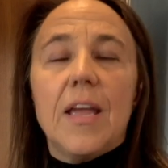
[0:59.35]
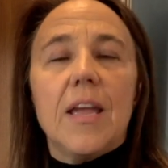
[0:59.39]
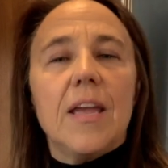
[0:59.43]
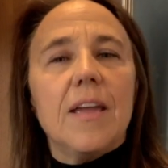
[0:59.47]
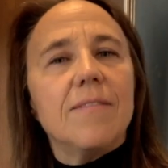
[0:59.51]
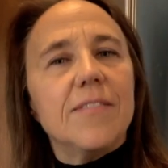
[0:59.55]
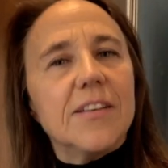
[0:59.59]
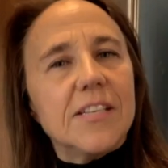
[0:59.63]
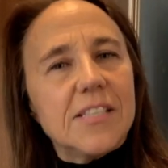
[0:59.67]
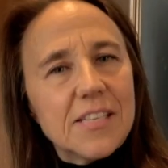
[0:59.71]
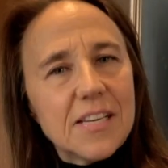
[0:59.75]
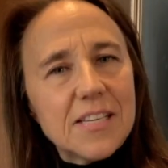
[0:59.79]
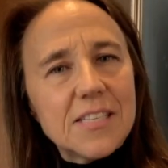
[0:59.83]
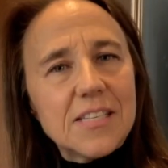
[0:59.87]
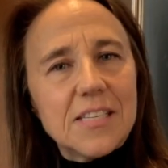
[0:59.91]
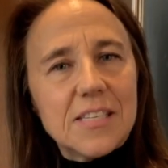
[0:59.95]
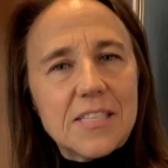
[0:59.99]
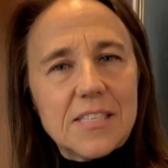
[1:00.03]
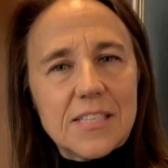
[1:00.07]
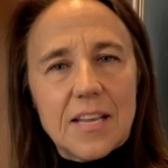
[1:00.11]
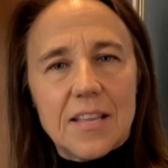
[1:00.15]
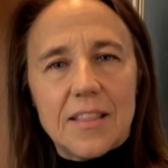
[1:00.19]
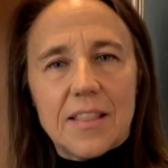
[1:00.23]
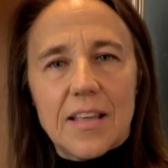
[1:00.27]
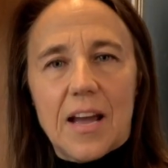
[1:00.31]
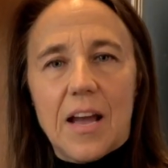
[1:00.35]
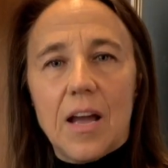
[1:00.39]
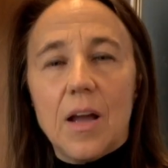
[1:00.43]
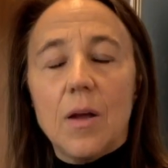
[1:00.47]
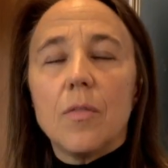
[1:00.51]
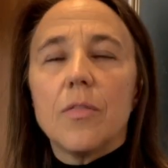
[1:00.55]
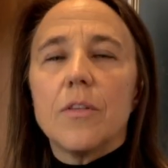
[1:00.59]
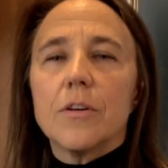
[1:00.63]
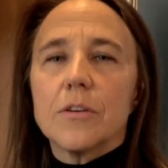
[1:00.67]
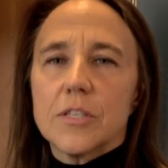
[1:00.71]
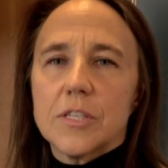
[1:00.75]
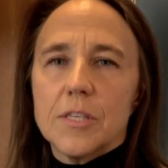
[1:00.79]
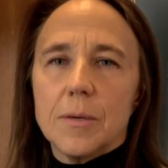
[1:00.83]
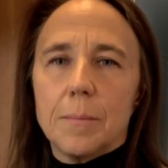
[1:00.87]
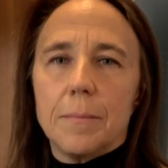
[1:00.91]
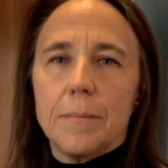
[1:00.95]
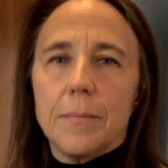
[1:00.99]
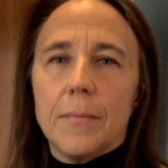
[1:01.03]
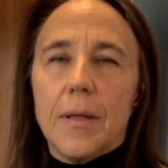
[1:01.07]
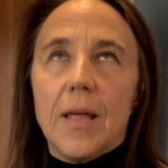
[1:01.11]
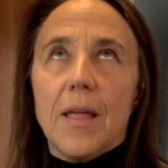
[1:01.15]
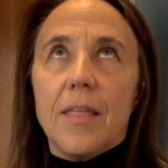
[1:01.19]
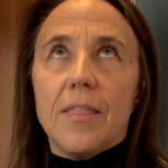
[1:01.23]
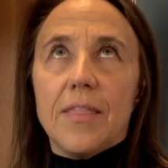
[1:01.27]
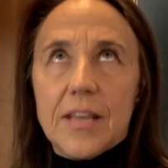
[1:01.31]
if it doesn't say that, there's some
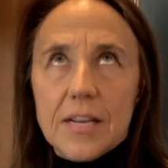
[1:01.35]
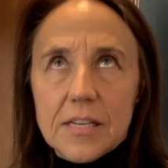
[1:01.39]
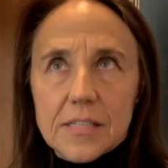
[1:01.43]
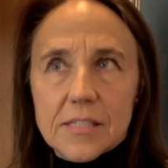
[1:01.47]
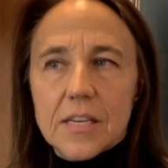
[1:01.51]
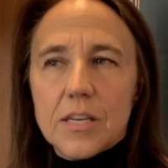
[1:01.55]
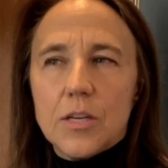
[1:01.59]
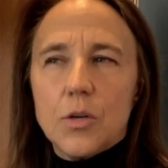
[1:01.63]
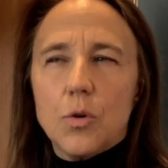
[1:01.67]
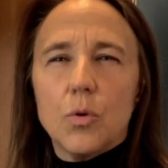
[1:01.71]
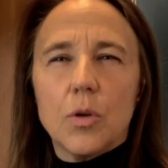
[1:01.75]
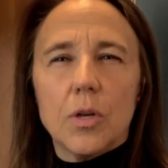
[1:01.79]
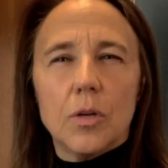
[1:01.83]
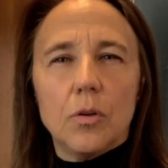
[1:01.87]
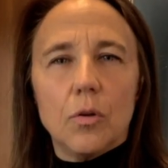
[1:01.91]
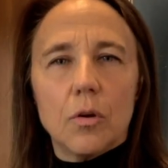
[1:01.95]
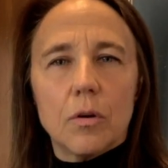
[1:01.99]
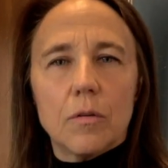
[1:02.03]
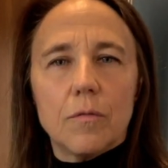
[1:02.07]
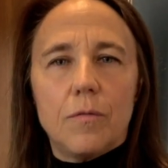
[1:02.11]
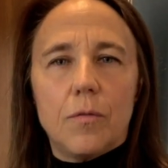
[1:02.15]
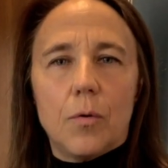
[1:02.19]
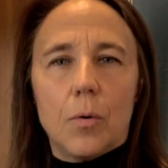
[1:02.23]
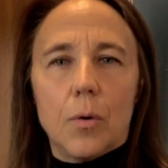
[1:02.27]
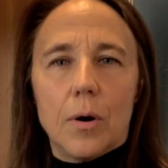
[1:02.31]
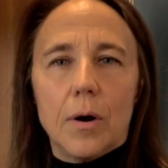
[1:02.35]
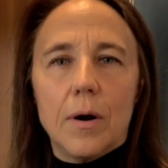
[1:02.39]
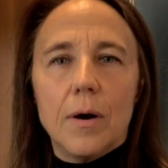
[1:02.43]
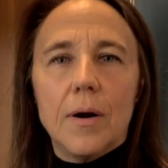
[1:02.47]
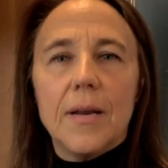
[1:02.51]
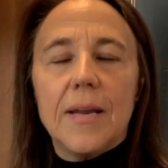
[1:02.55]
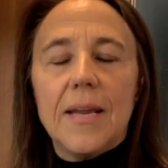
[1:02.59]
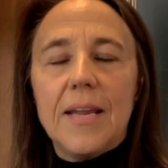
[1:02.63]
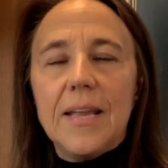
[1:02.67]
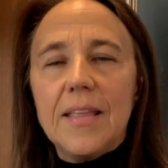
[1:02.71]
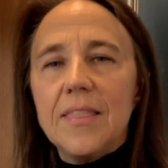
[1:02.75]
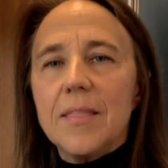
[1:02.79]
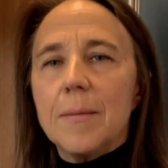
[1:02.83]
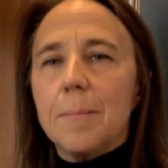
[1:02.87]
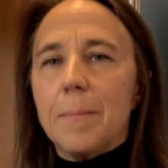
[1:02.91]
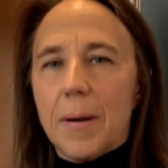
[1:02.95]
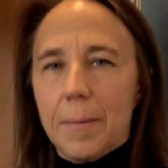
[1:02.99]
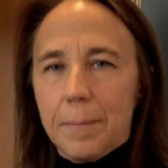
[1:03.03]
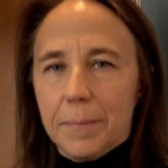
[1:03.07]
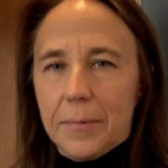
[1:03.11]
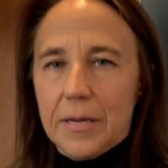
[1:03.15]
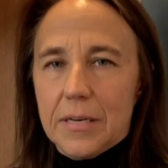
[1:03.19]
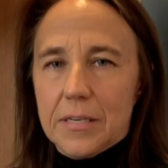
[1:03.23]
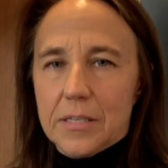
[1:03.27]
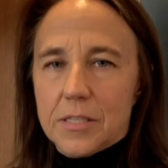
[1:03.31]
things that you can look for in the
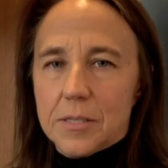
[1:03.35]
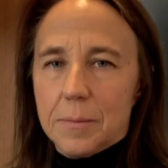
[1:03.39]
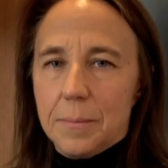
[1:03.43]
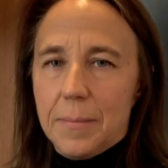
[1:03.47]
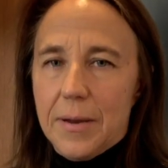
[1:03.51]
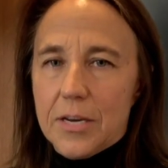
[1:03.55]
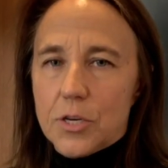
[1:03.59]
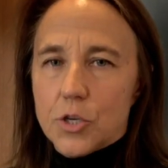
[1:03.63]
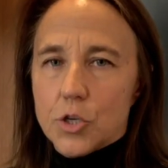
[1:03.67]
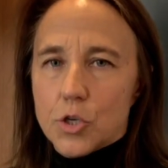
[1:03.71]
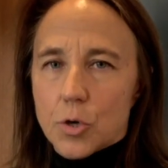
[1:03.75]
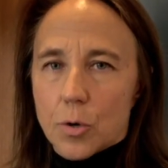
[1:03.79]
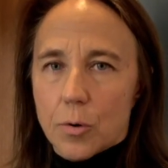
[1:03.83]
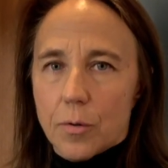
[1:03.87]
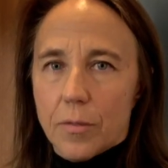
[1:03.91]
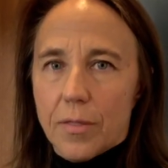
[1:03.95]
pumpkin to make sure